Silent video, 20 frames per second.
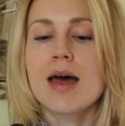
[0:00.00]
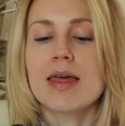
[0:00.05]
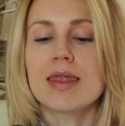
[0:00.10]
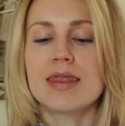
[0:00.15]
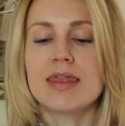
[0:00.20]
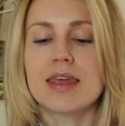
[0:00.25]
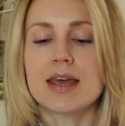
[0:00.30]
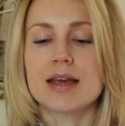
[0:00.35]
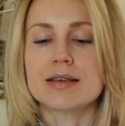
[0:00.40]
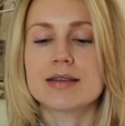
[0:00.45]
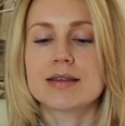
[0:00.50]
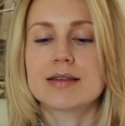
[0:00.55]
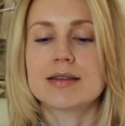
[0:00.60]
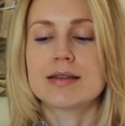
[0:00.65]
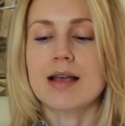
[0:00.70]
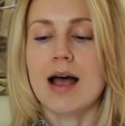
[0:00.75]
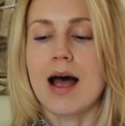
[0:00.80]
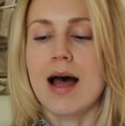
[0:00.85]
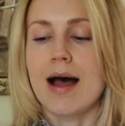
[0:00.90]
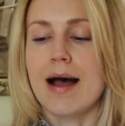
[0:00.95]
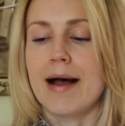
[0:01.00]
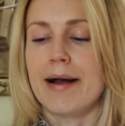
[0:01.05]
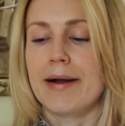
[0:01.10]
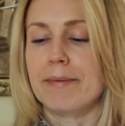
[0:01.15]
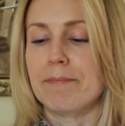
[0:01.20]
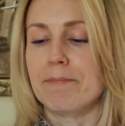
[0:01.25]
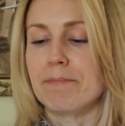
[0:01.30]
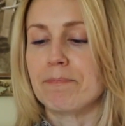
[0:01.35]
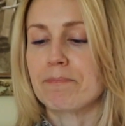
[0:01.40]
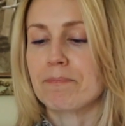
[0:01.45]
this
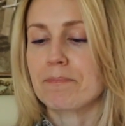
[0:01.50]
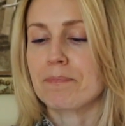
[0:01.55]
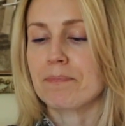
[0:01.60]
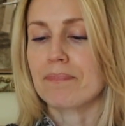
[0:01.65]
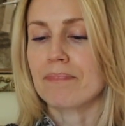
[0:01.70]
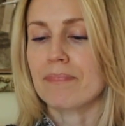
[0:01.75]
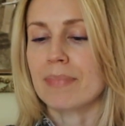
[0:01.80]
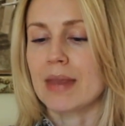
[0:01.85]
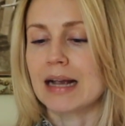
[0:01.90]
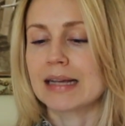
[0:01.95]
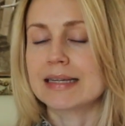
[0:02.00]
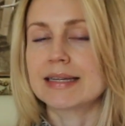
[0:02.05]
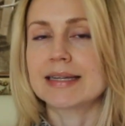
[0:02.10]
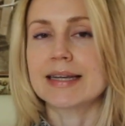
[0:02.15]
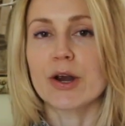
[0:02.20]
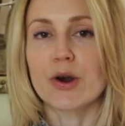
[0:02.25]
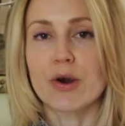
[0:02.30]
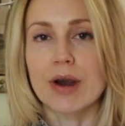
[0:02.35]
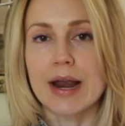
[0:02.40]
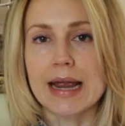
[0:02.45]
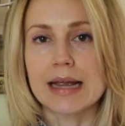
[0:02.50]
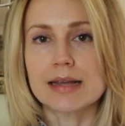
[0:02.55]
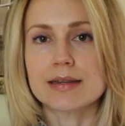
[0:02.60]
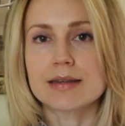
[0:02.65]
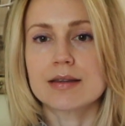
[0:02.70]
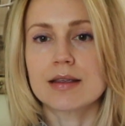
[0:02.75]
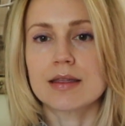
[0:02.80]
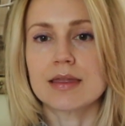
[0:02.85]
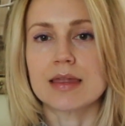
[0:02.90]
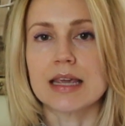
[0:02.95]
um,
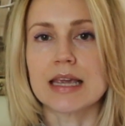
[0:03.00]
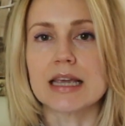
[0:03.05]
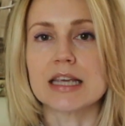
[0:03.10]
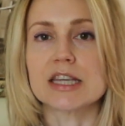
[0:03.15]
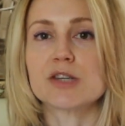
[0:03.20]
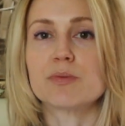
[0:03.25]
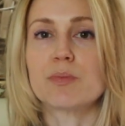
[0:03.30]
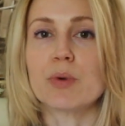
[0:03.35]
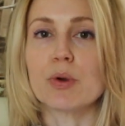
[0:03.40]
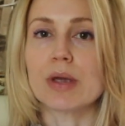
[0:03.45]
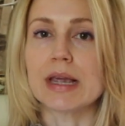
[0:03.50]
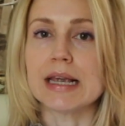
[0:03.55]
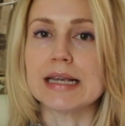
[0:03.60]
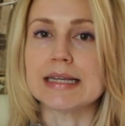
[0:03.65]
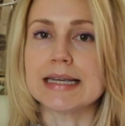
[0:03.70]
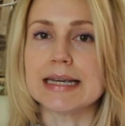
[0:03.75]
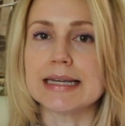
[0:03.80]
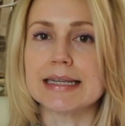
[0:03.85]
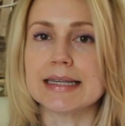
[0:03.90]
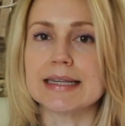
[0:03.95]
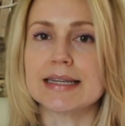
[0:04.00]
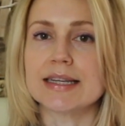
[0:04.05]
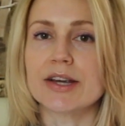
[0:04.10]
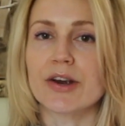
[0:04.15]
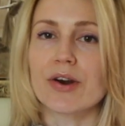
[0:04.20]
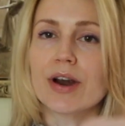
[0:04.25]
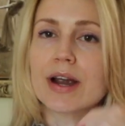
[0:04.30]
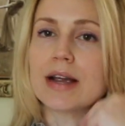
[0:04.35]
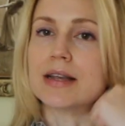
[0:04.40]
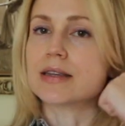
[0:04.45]
series, the spooky season
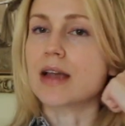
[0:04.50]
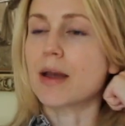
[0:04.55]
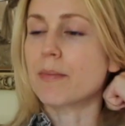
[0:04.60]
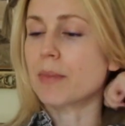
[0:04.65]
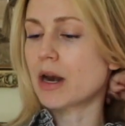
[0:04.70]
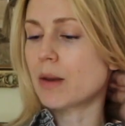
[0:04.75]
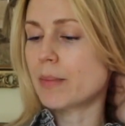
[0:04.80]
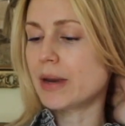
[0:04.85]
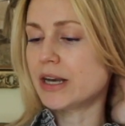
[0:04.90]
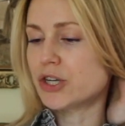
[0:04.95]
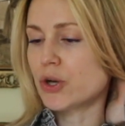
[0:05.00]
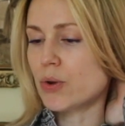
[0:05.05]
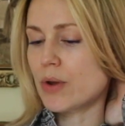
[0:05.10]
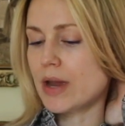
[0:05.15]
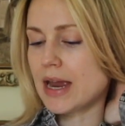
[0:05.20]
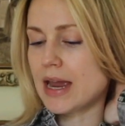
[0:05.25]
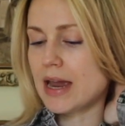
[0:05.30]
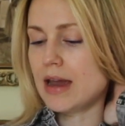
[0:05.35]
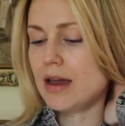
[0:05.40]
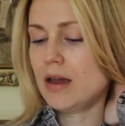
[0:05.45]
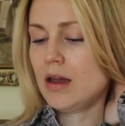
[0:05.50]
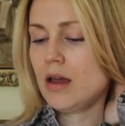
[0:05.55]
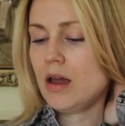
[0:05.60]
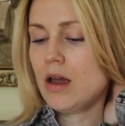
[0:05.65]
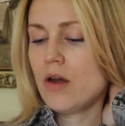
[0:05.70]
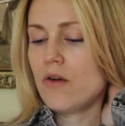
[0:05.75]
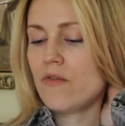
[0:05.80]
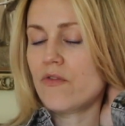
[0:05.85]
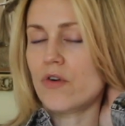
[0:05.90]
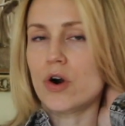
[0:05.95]
series. I'm gonna be doing it
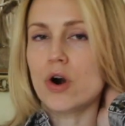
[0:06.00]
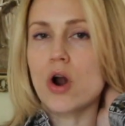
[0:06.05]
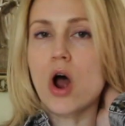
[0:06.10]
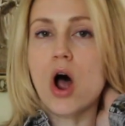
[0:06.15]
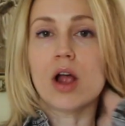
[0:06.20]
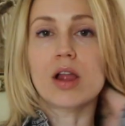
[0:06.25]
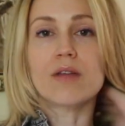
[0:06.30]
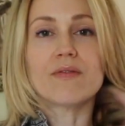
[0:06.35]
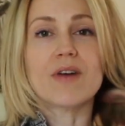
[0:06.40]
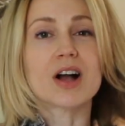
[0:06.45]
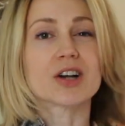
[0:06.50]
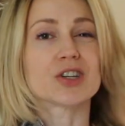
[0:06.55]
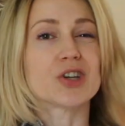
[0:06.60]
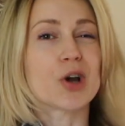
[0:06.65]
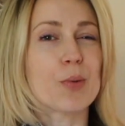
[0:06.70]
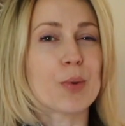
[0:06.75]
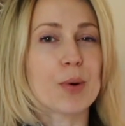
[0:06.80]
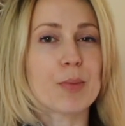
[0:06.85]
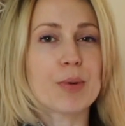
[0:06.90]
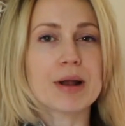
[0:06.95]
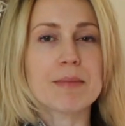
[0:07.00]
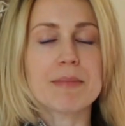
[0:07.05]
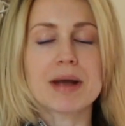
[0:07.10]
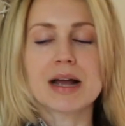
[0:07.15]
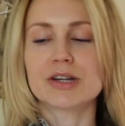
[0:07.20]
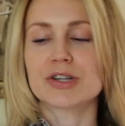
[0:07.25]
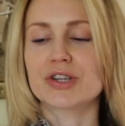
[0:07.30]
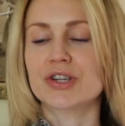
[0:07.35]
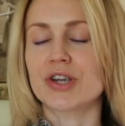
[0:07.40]
for all of October pretty much,